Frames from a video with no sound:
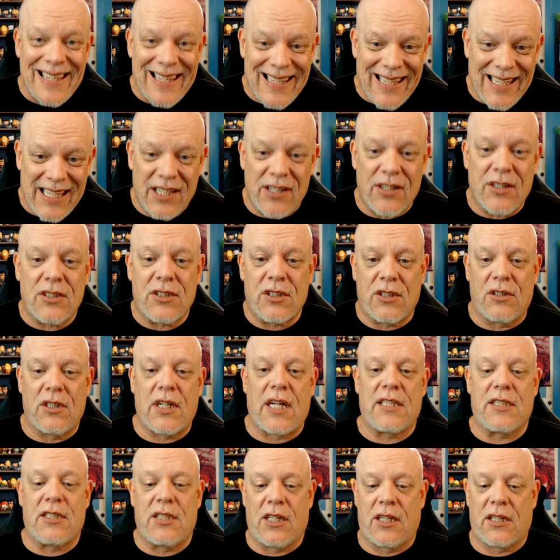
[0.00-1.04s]
Here's a
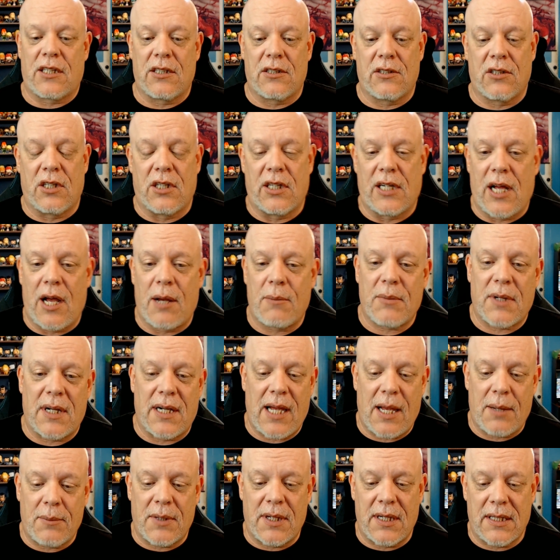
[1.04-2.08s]
lesson you can learn. Now, I'm
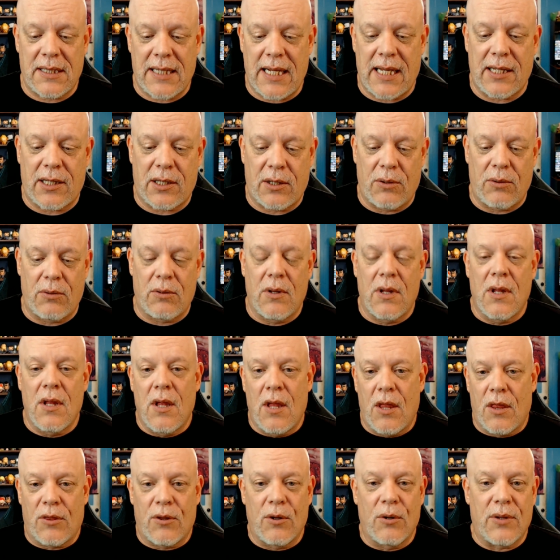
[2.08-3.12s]
going to take you
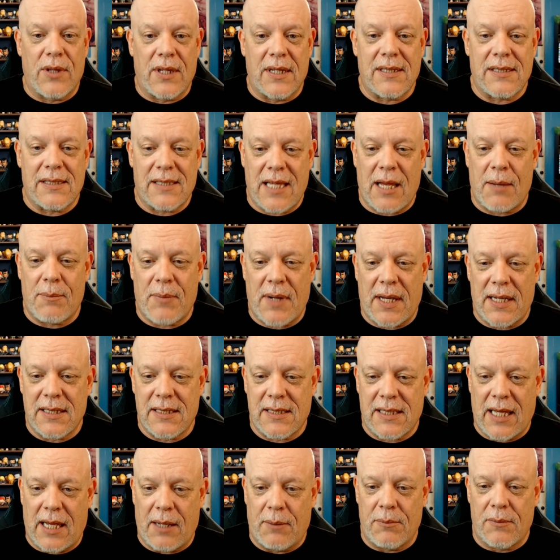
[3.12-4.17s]
through this step by
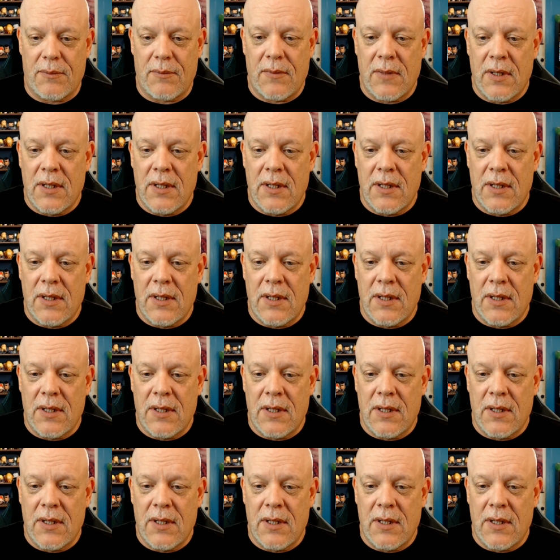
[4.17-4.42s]
step.